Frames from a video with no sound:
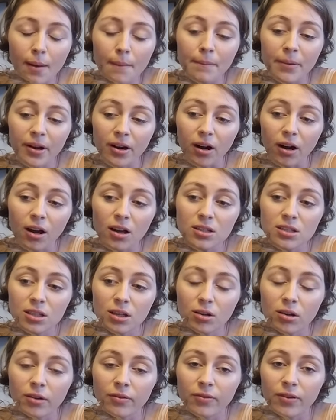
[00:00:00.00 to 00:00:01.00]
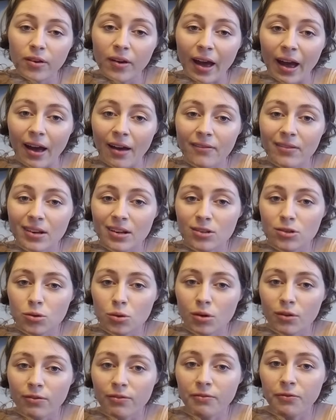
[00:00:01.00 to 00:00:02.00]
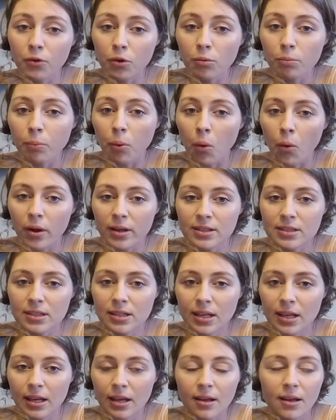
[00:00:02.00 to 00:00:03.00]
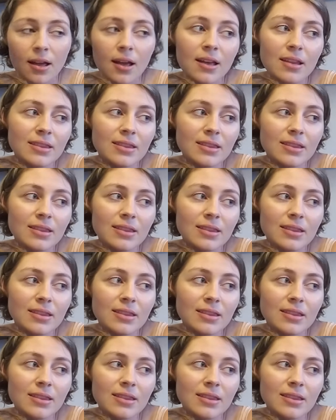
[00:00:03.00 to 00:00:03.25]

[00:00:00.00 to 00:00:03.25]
But also, if you have any sort of food poisoning,